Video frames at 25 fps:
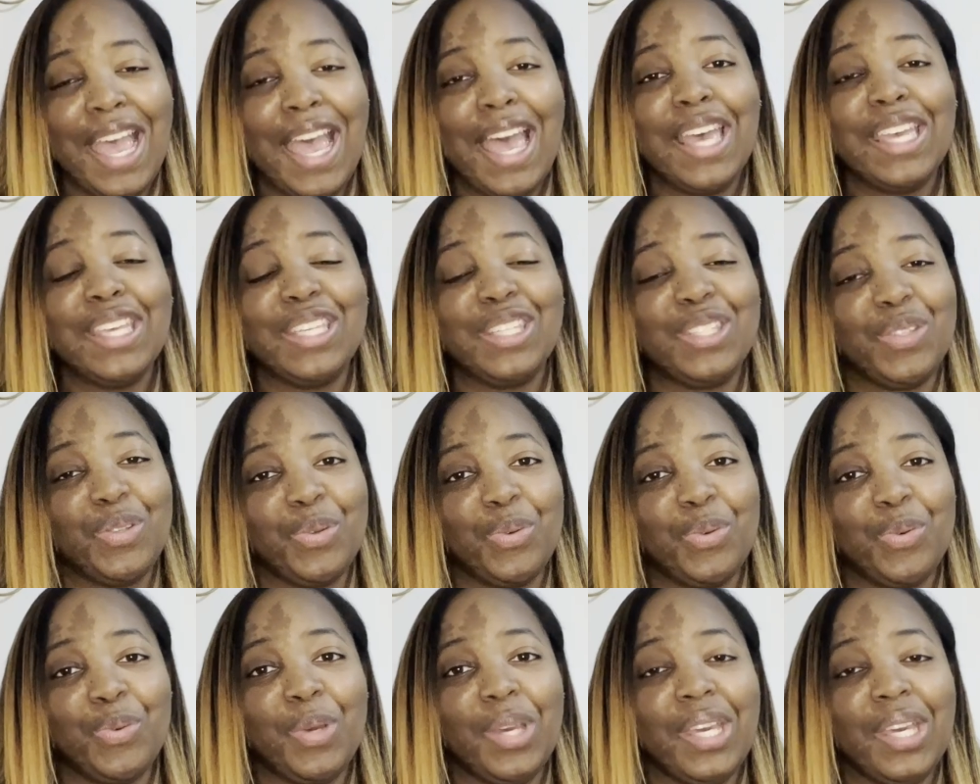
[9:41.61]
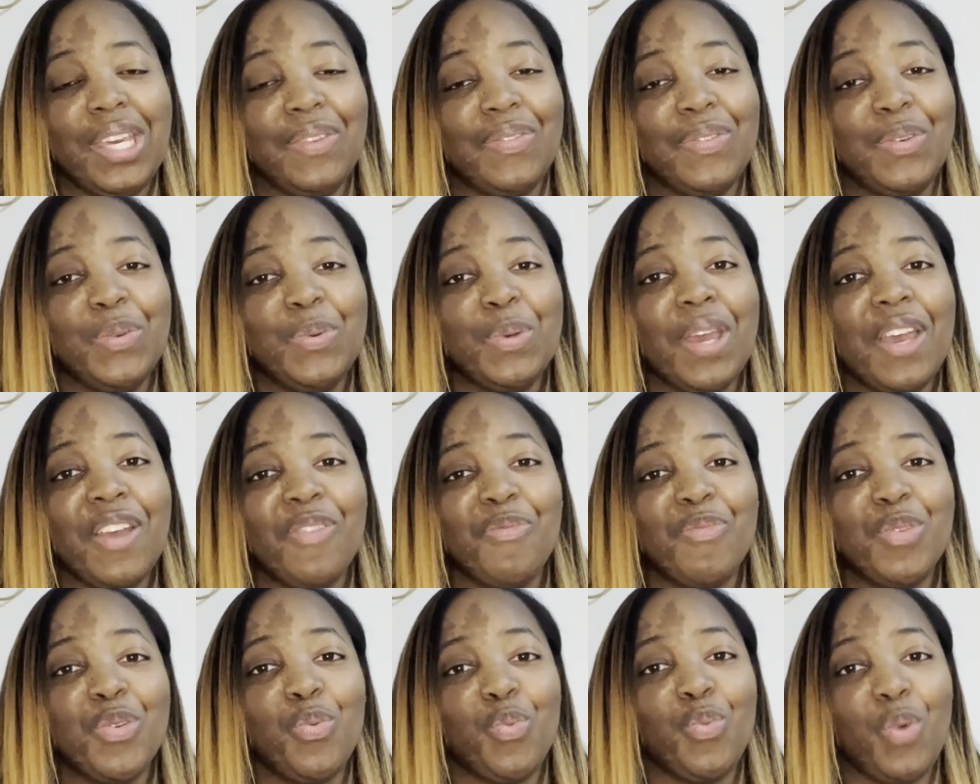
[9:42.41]
So if you have
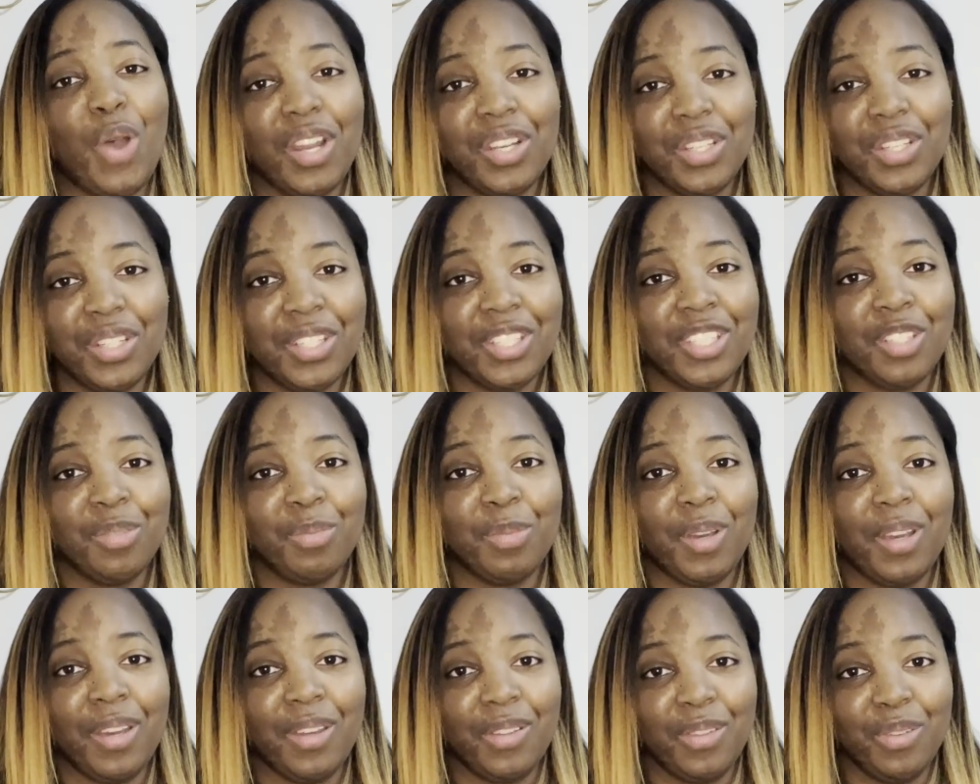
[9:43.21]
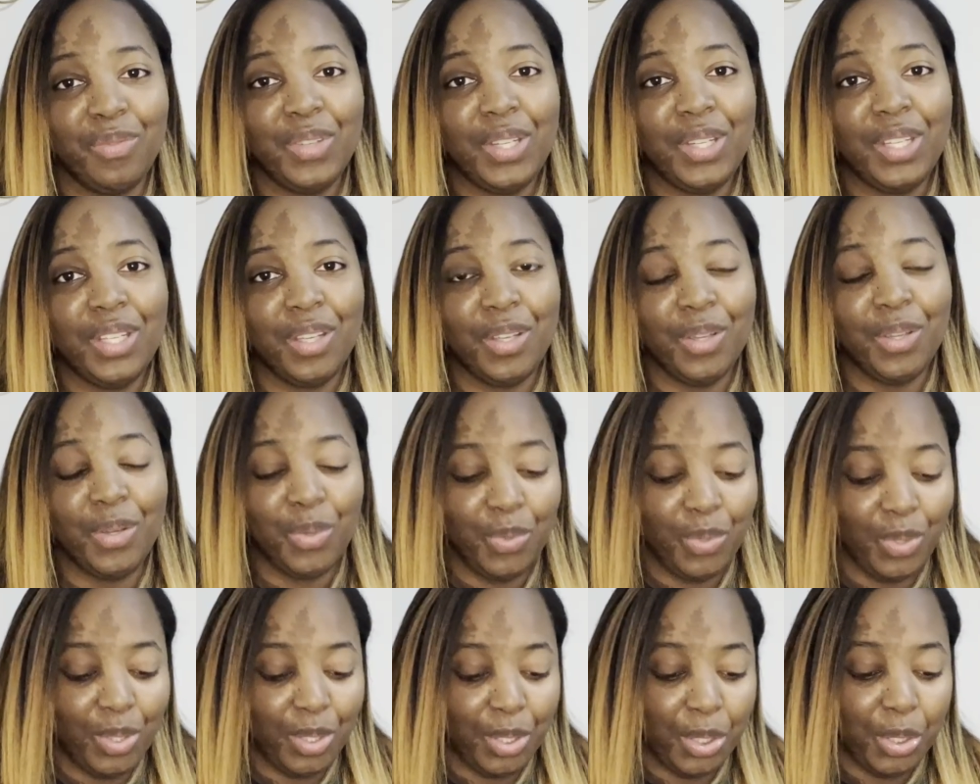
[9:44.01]
been watching some of my other
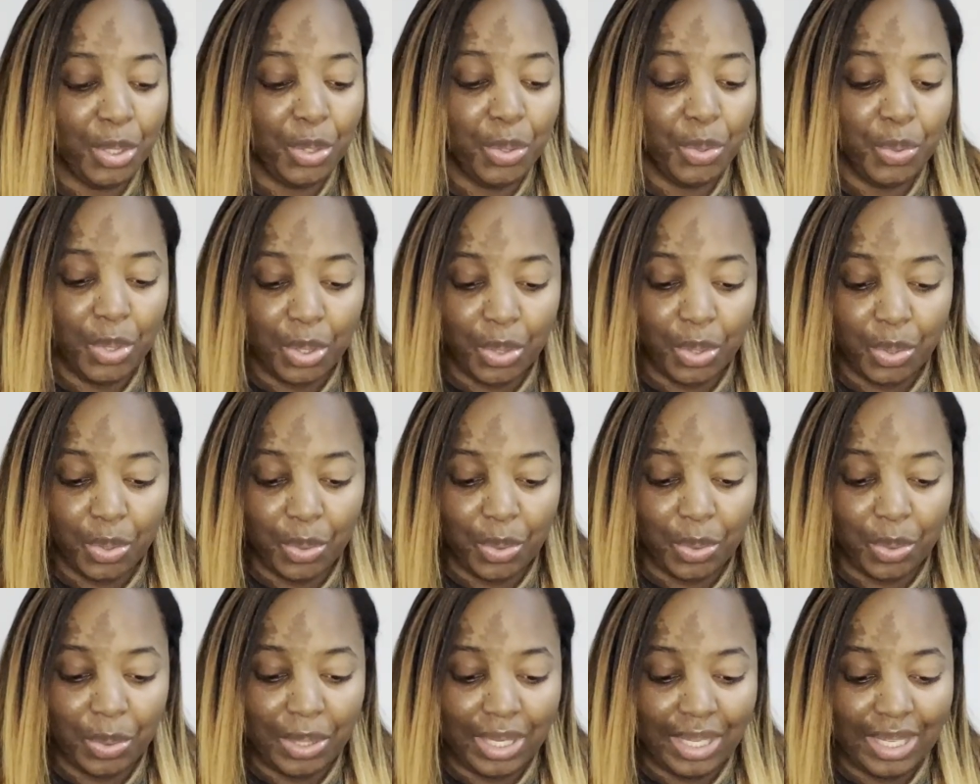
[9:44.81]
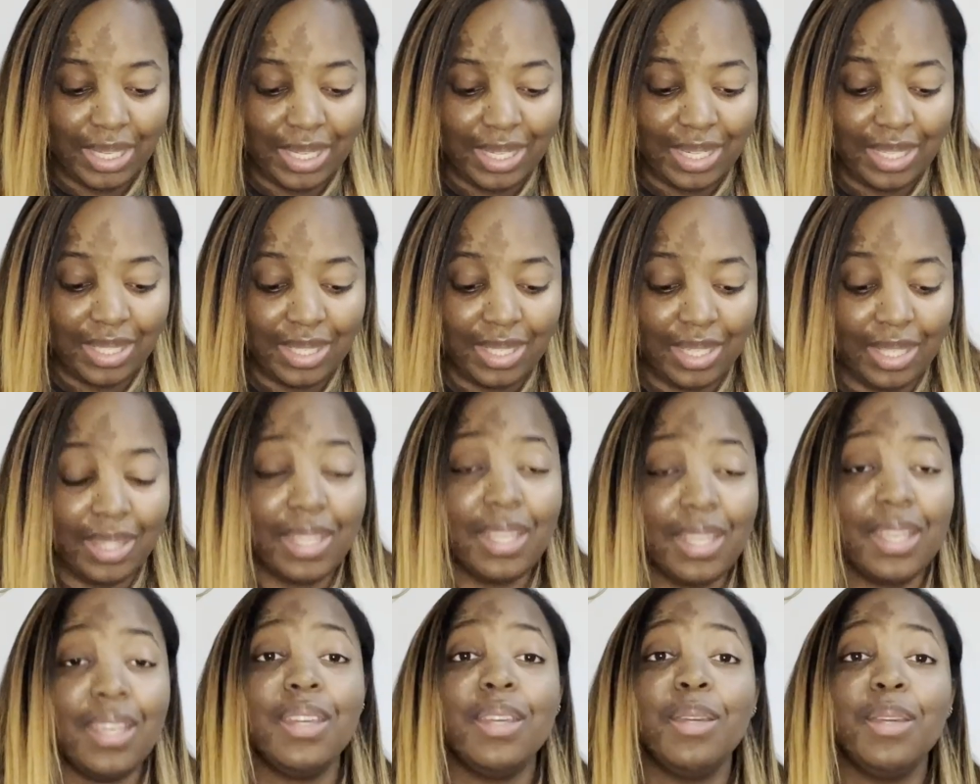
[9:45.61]
videos, you know that it is a
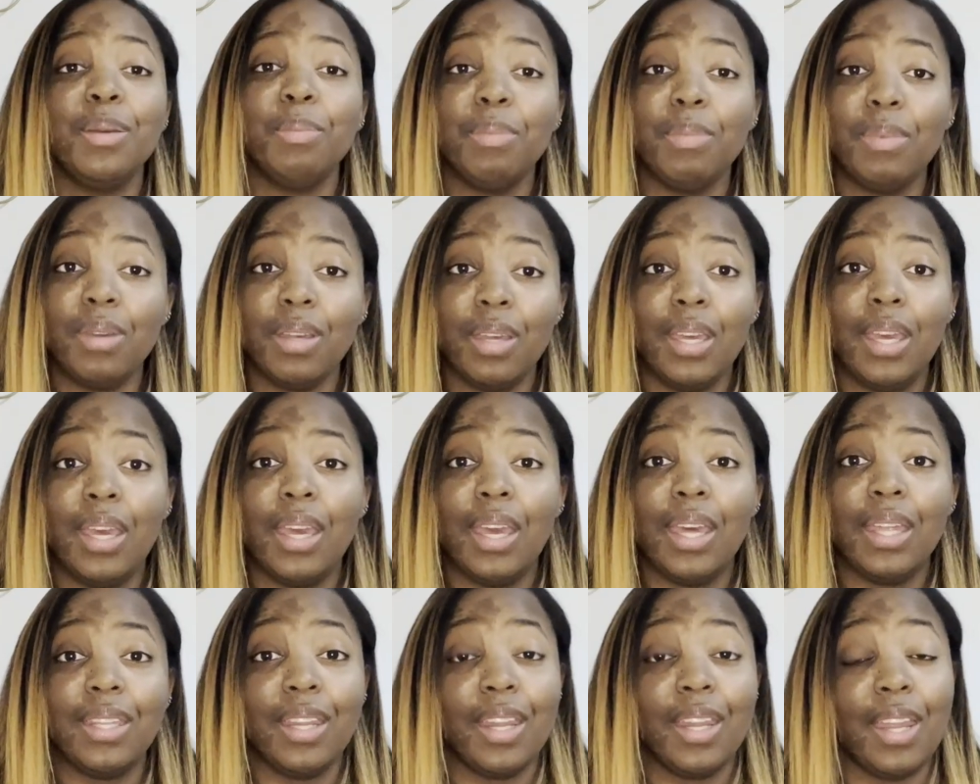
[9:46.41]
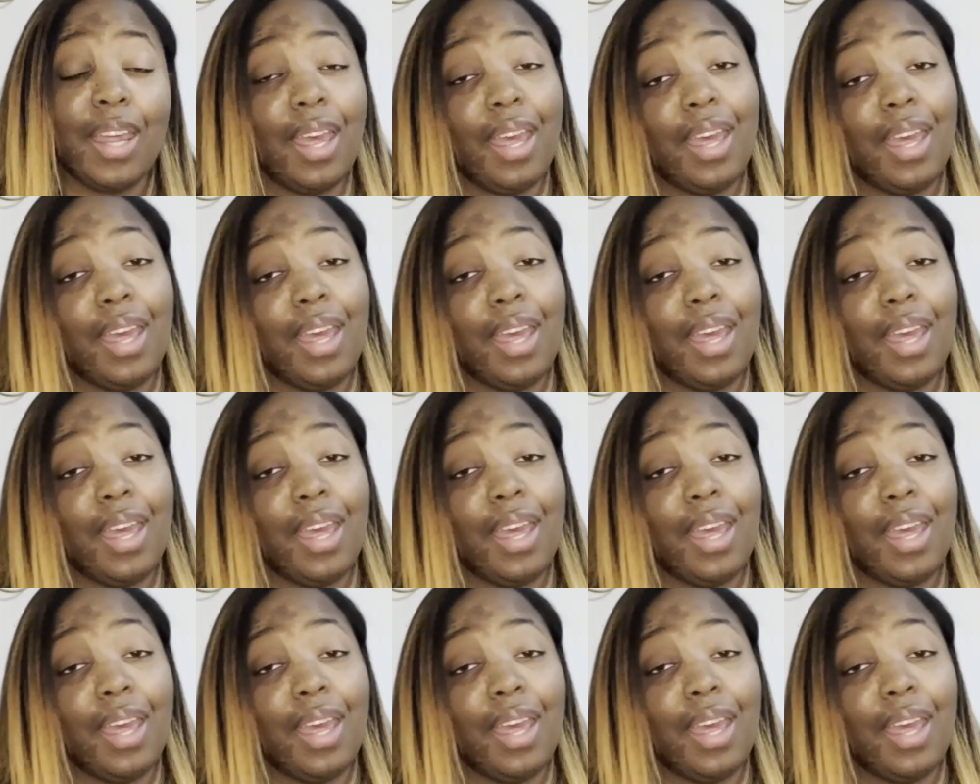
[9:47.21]
theme that